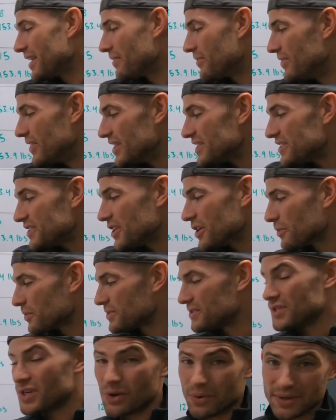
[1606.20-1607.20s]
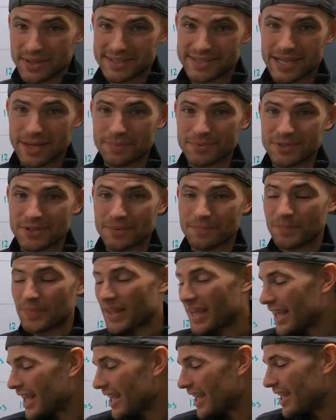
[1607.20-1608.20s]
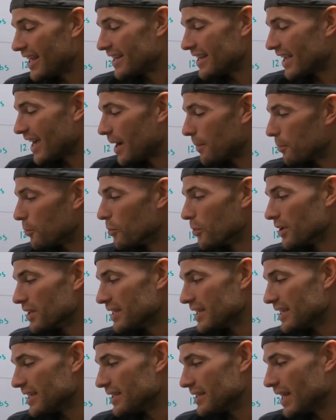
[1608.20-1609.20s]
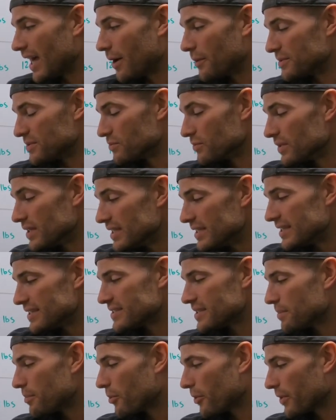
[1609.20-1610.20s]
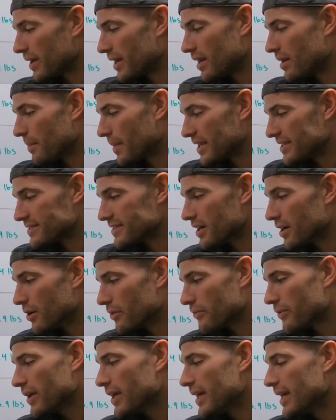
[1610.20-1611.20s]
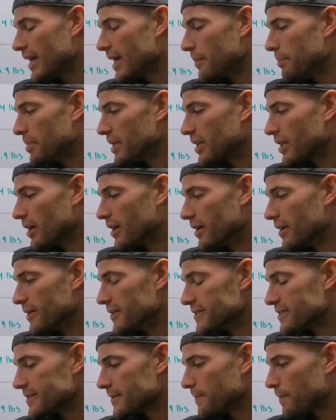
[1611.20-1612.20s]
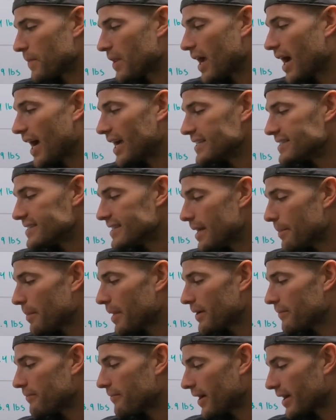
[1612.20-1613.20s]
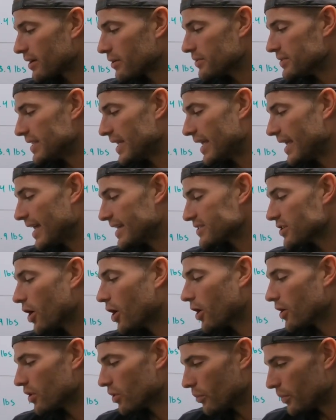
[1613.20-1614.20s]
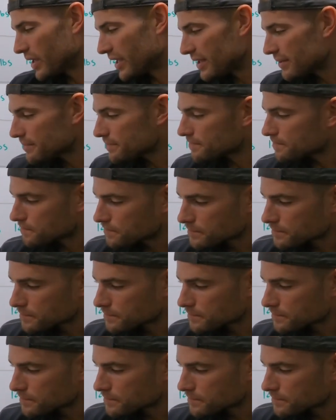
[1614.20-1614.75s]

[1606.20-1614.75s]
This year was no exception. And I was really disappointed in myself because I set my final date as Halloween.